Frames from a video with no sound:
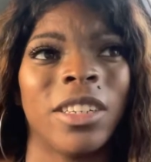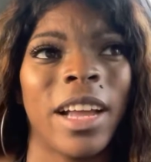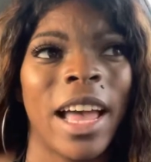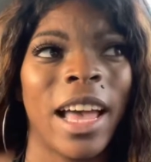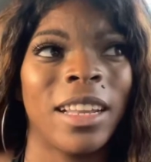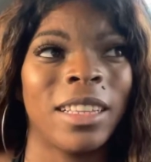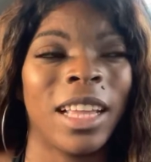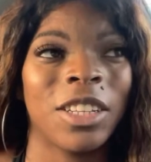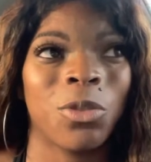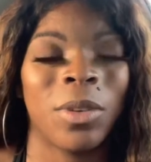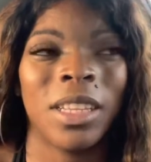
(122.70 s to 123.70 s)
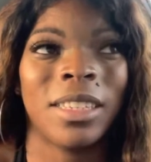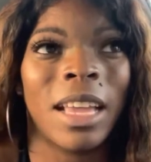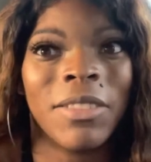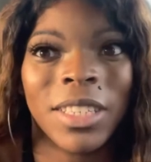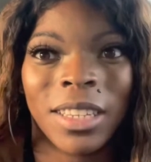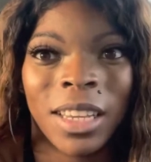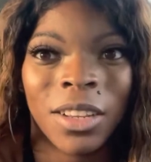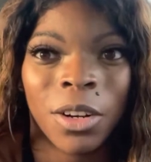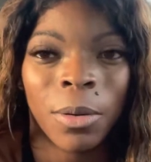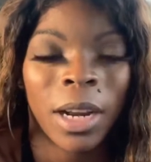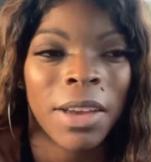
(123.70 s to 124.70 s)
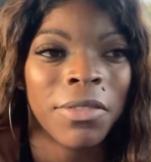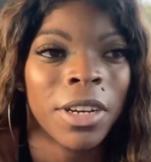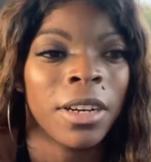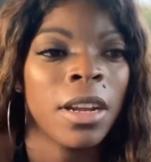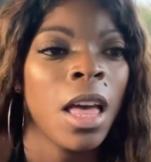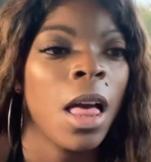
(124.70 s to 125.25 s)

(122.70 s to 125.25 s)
had in like 2017 or whatever.